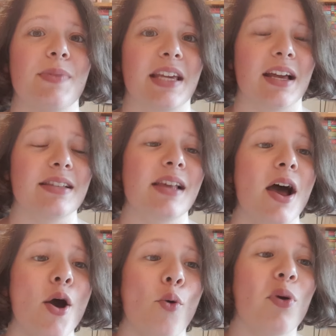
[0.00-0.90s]
because
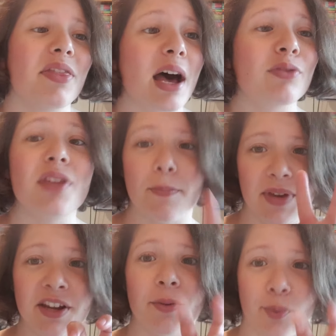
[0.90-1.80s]
without the
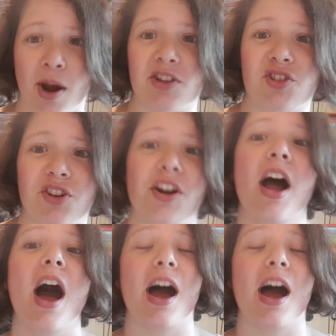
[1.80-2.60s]
peer pressure,